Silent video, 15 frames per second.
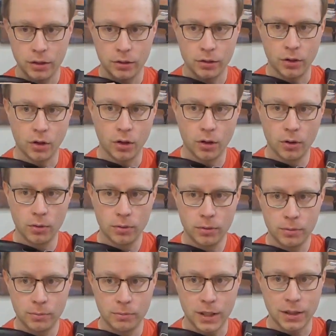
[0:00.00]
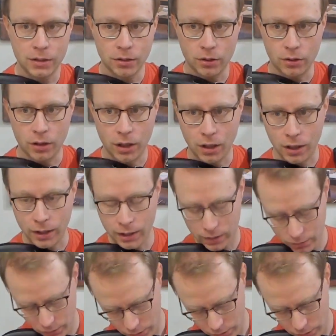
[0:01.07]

the low, mid or high.